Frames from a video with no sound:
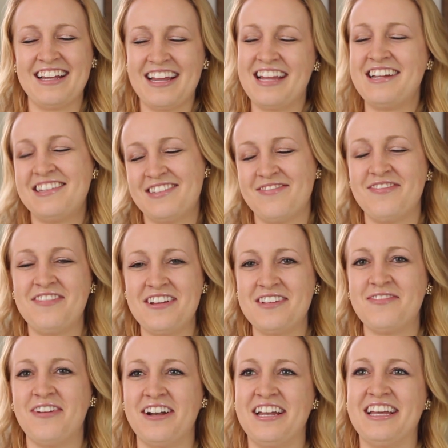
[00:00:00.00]
It's
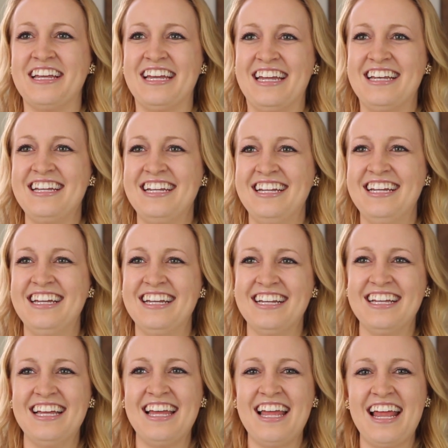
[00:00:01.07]
pretty good.
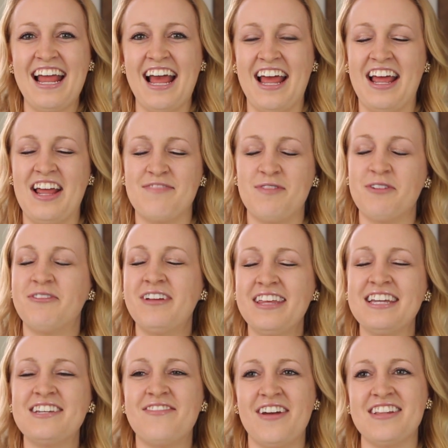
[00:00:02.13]
But really,
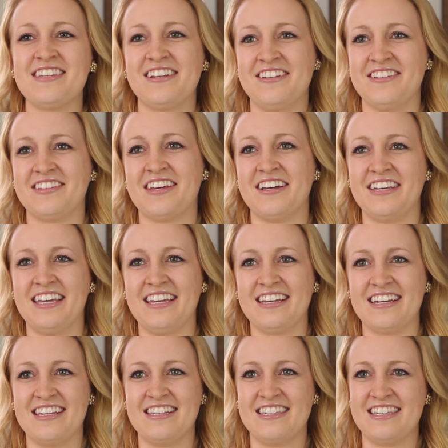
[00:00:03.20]
it depends on who's cooking,
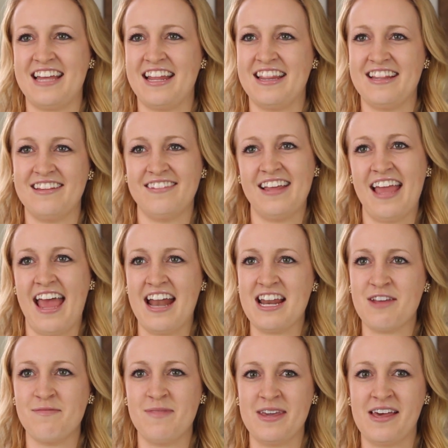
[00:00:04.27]
because
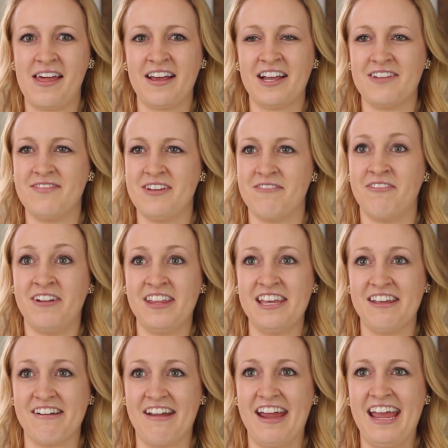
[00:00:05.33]
any meal can be really
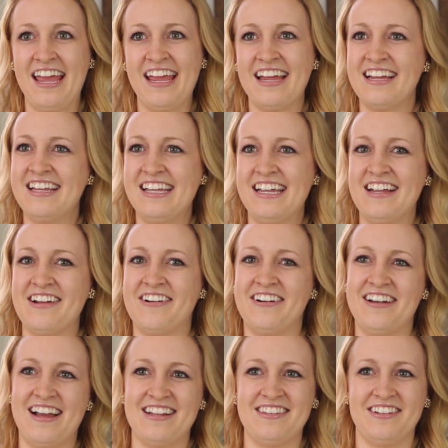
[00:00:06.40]
great or
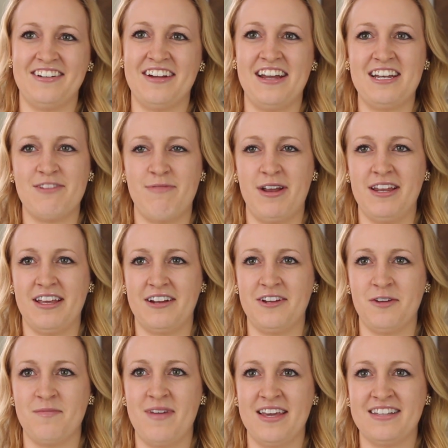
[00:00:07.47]
not so great depending on
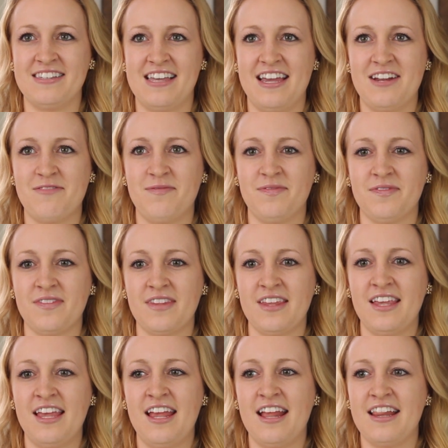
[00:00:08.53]
who makes it.
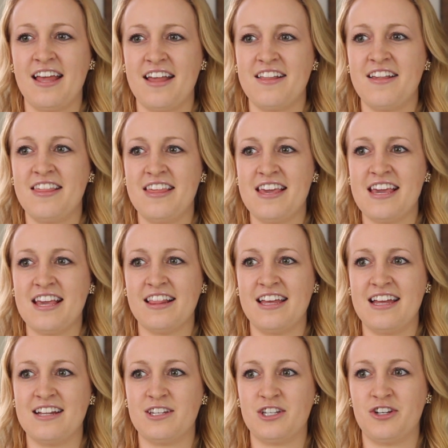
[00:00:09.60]
The other thing
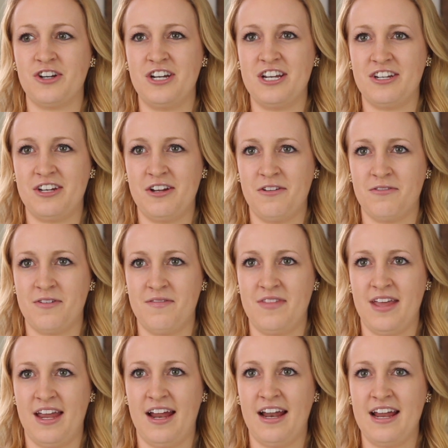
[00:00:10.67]
that's traditional from
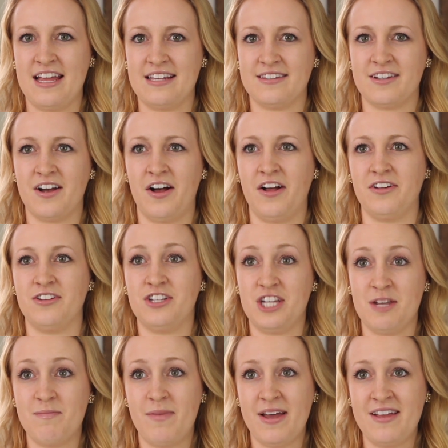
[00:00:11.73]
there is called
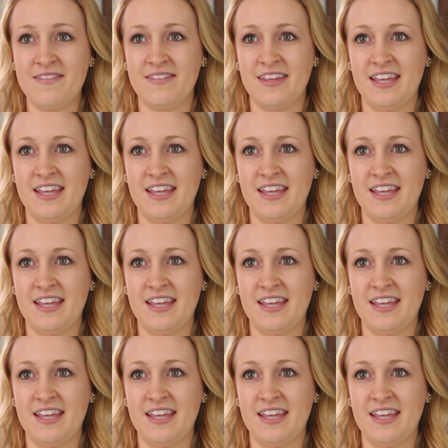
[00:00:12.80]
chipa,